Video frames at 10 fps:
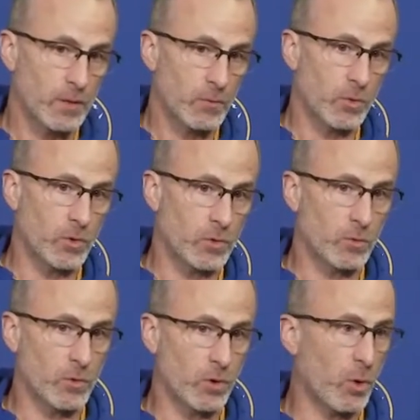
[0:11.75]

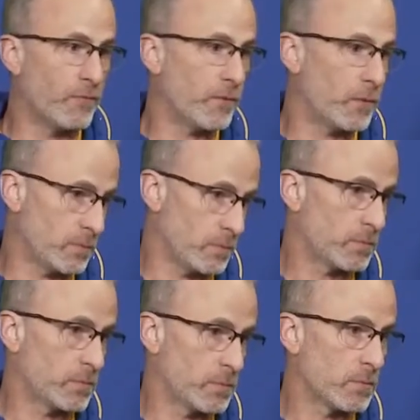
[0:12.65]
We're hopeful
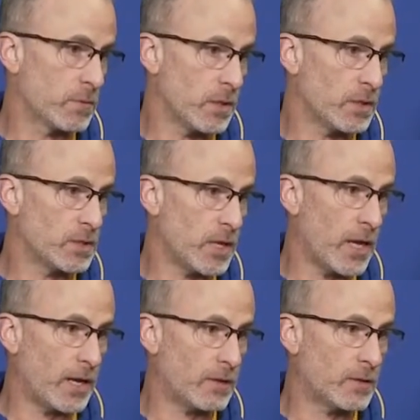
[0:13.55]
that it's
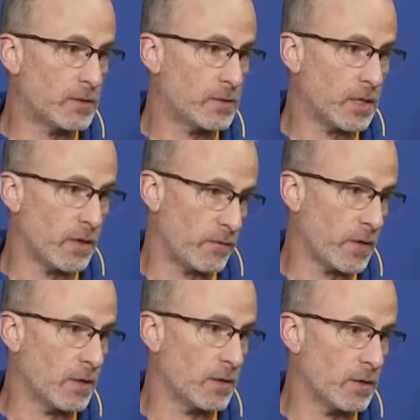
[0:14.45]
not
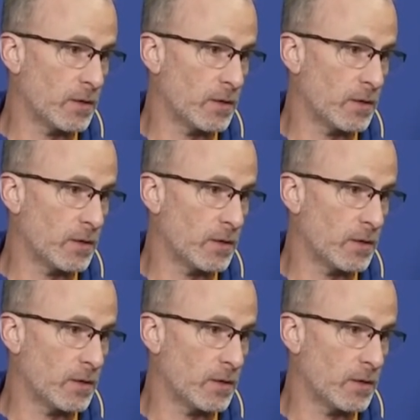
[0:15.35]
significant.